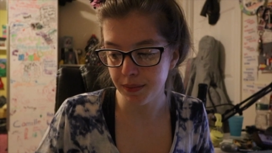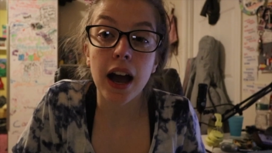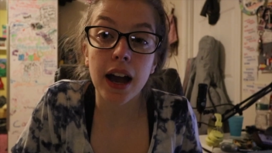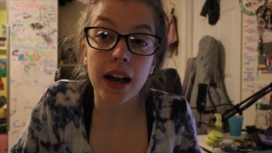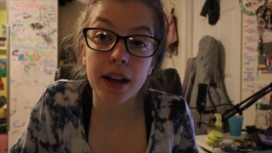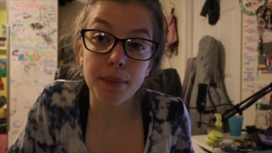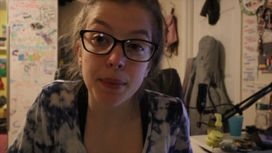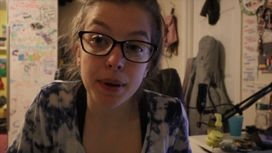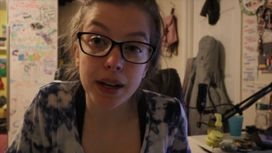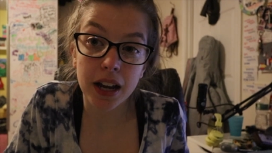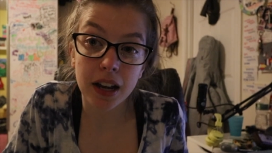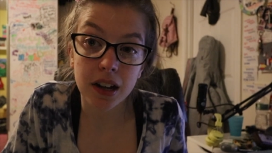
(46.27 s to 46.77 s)
I had
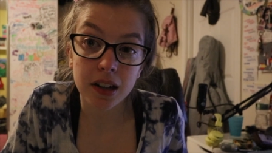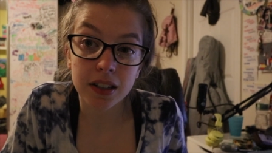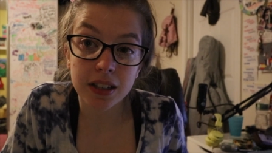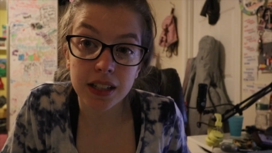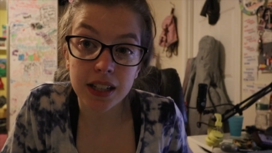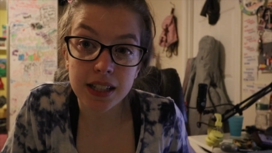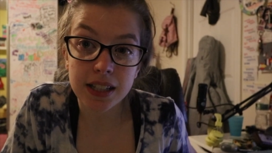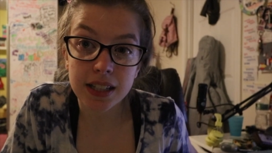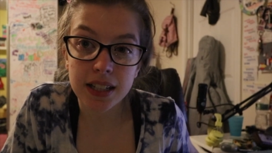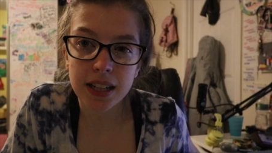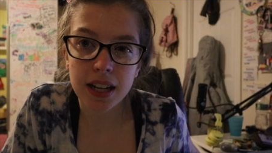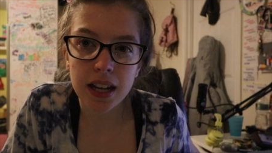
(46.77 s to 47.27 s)
my calc
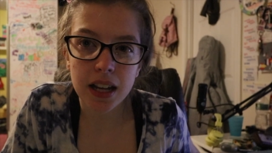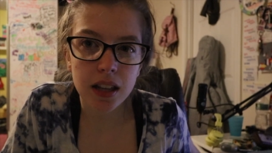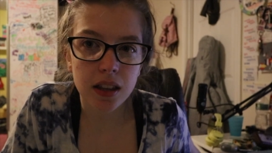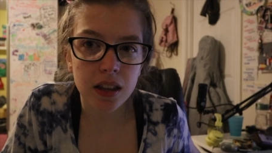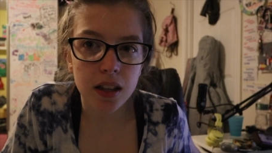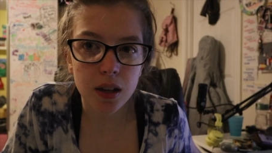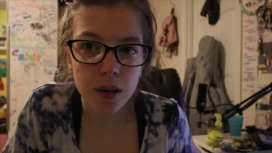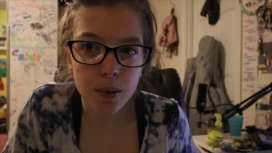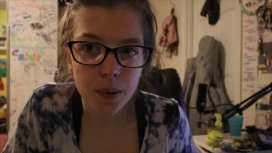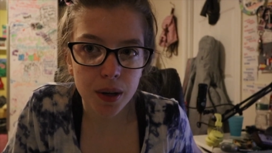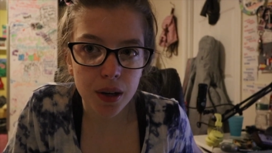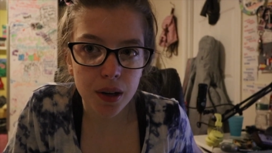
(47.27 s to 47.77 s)
test today. I
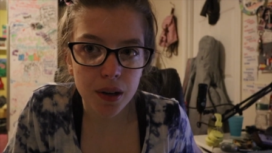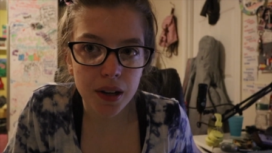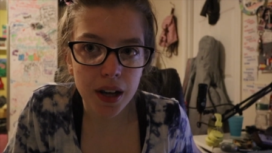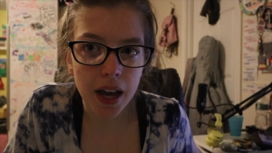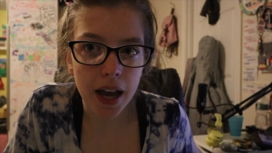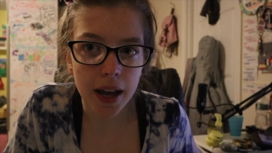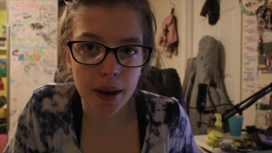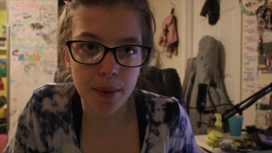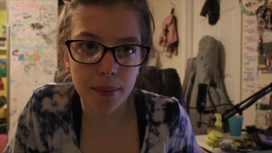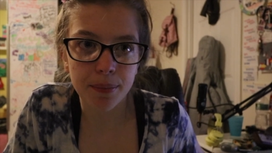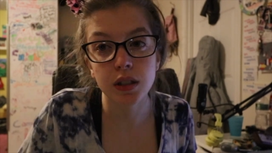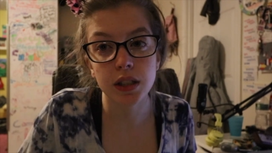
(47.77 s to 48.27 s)
think it went
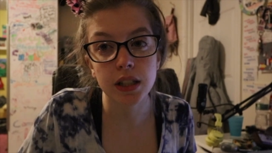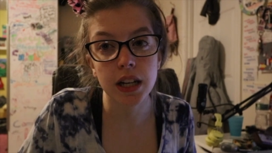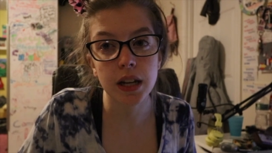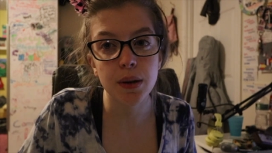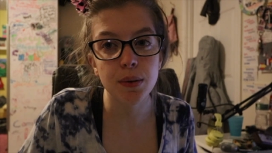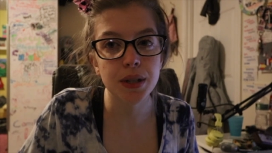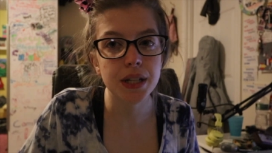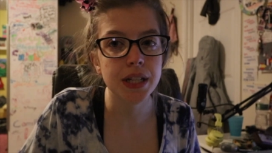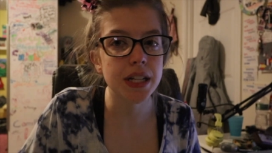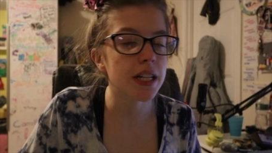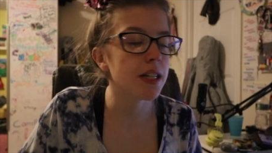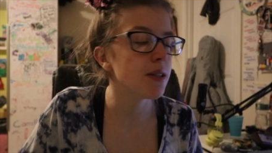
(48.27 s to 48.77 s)
okay. Today
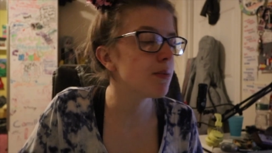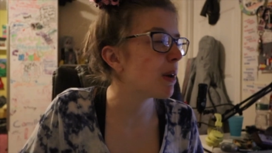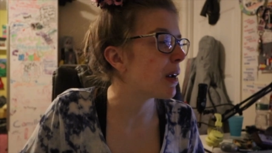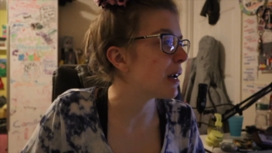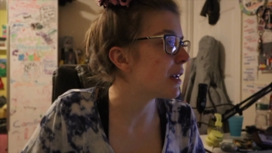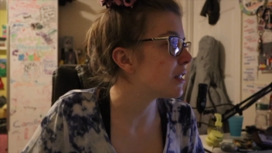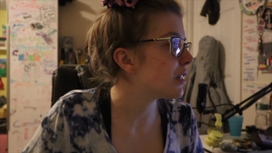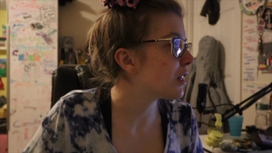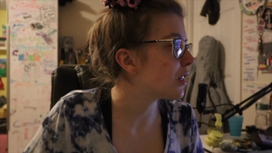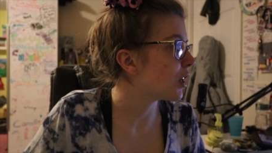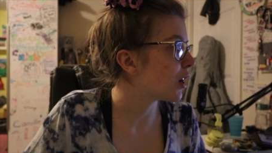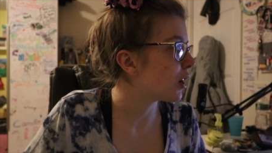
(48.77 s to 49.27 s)
wasn't as bad as
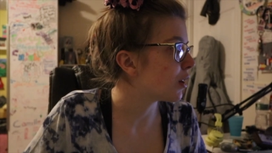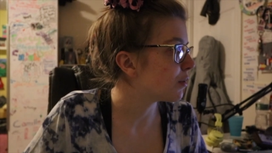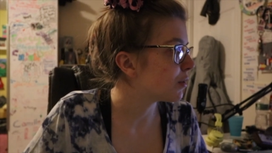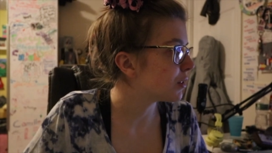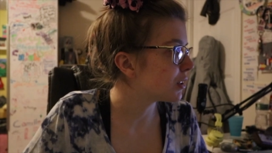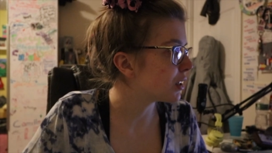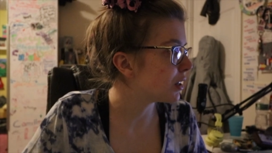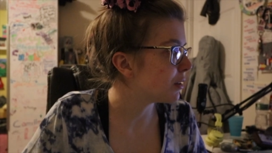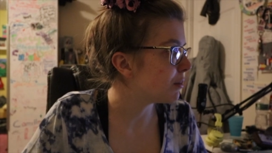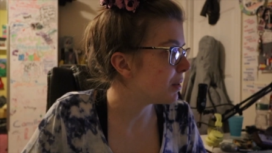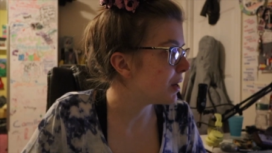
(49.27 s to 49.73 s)
I thought it was going to